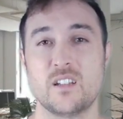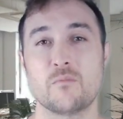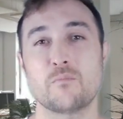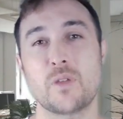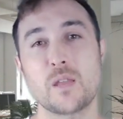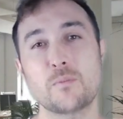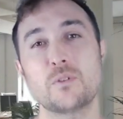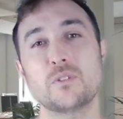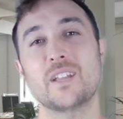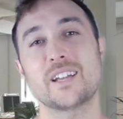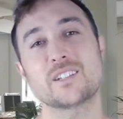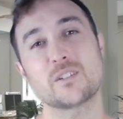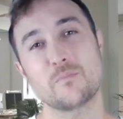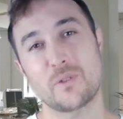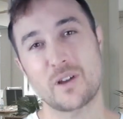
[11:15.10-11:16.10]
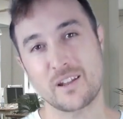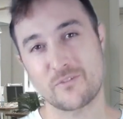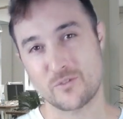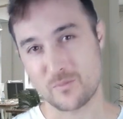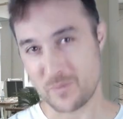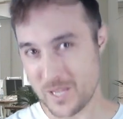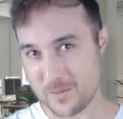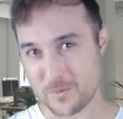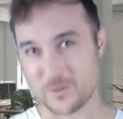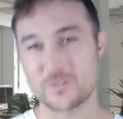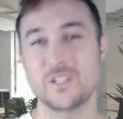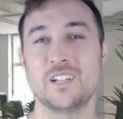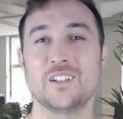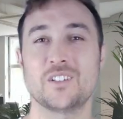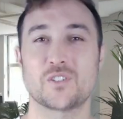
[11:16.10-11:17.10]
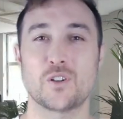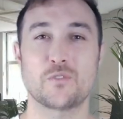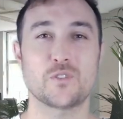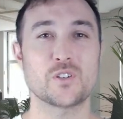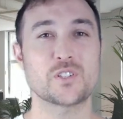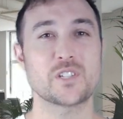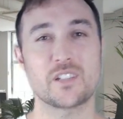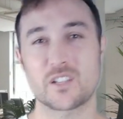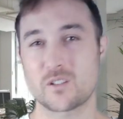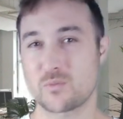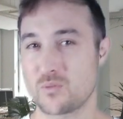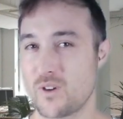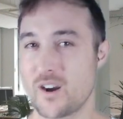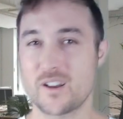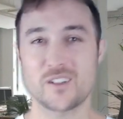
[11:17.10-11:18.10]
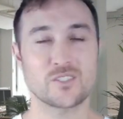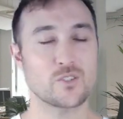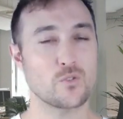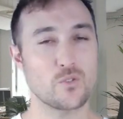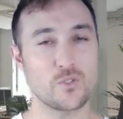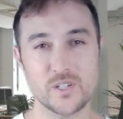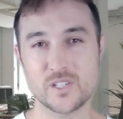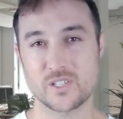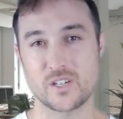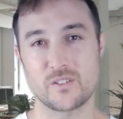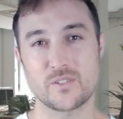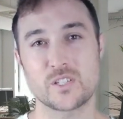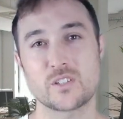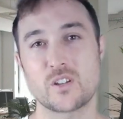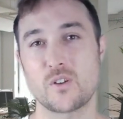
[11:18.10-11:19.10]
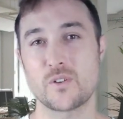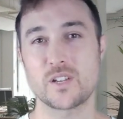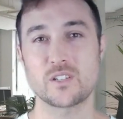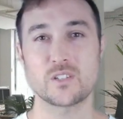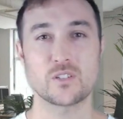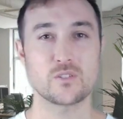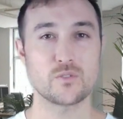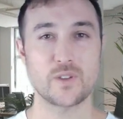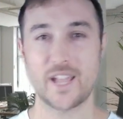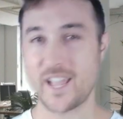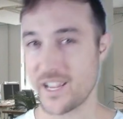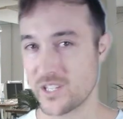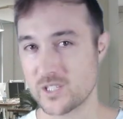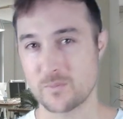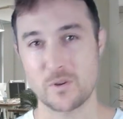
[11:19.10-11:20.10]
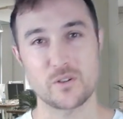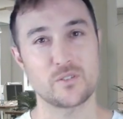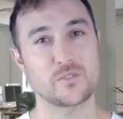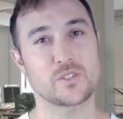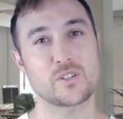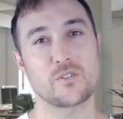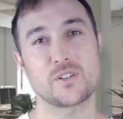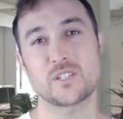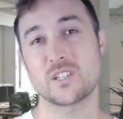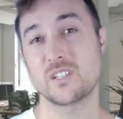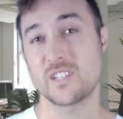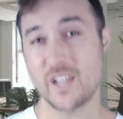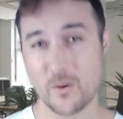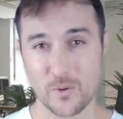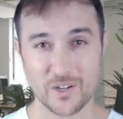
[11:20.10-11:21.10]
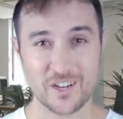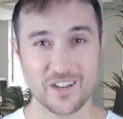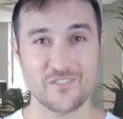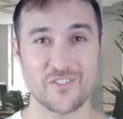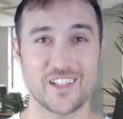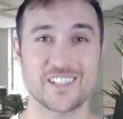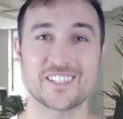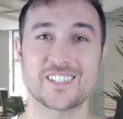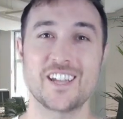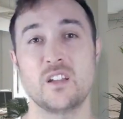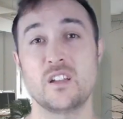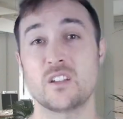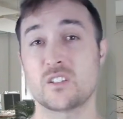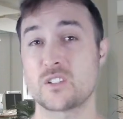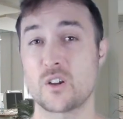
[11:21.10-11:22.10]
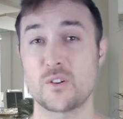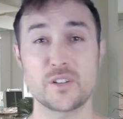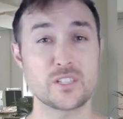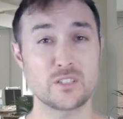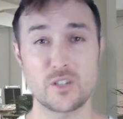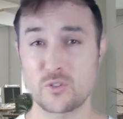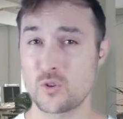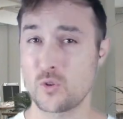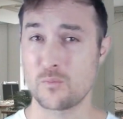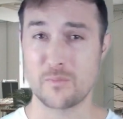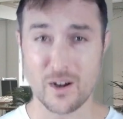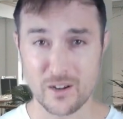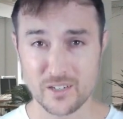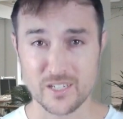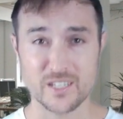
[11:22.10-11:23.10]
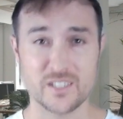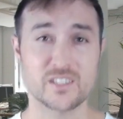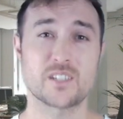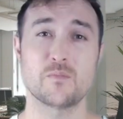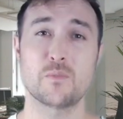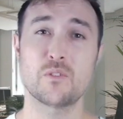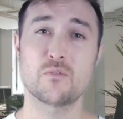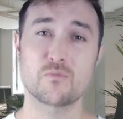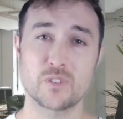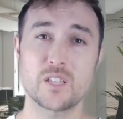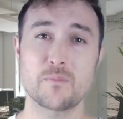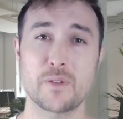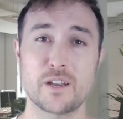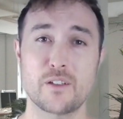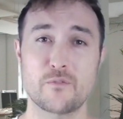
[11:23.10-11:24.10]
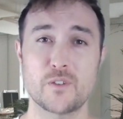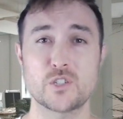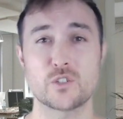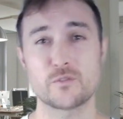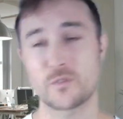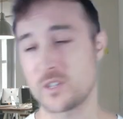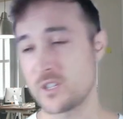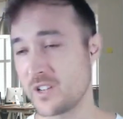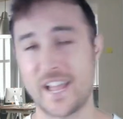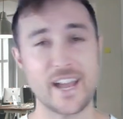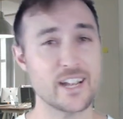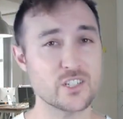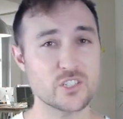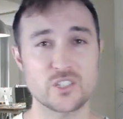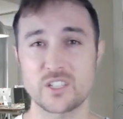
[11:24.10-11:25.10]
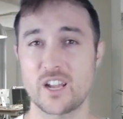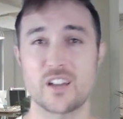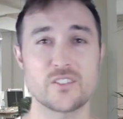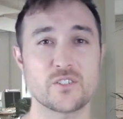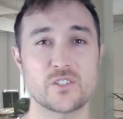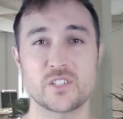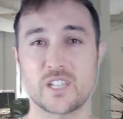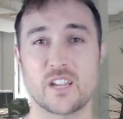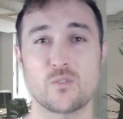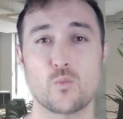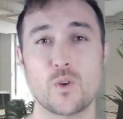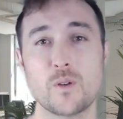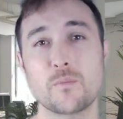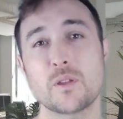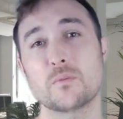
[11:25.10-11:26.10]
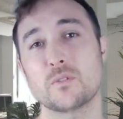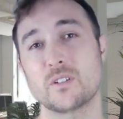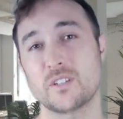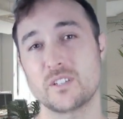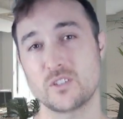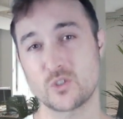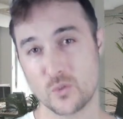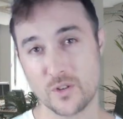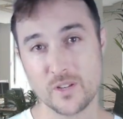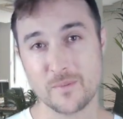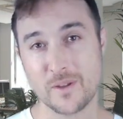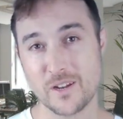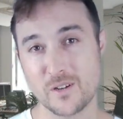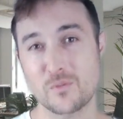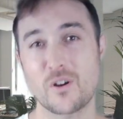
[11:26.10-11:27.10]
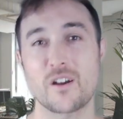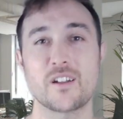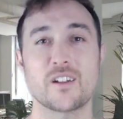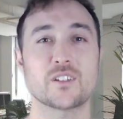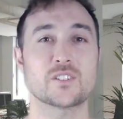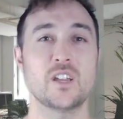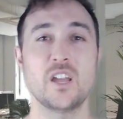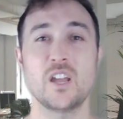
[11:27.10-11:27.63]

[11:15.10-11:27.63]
People like to buy from people. So if you're selling a product or a service, going to expos, going to networking events, going to local markets can be really beneficial for you to actually understand what people enjoy about your products,